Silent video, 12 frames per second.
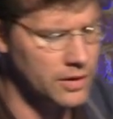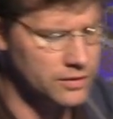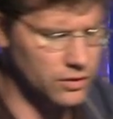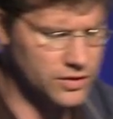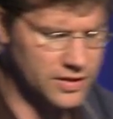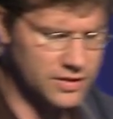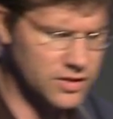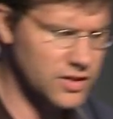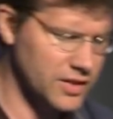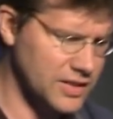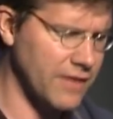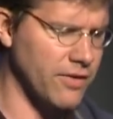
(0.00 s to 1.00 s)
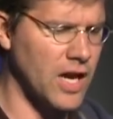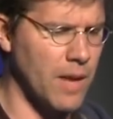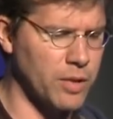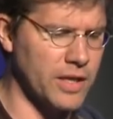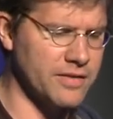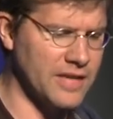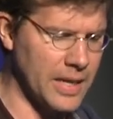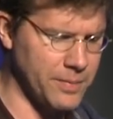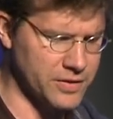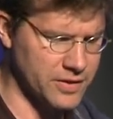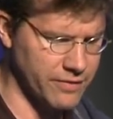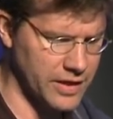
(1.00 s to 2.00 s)
So to just give a couple
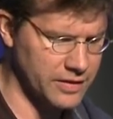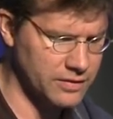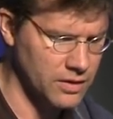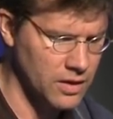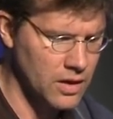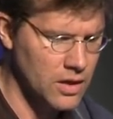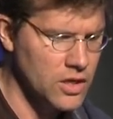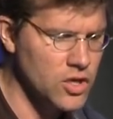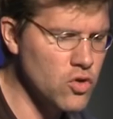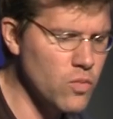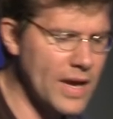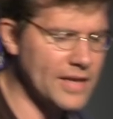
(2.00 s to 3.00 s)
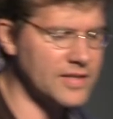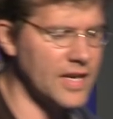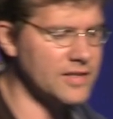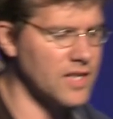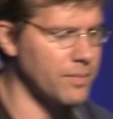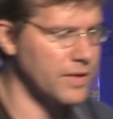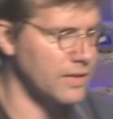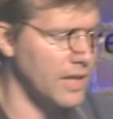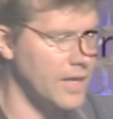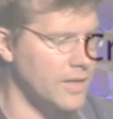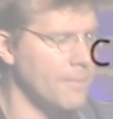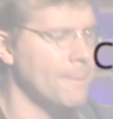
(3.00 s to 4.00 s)
examples of this, you may say something like,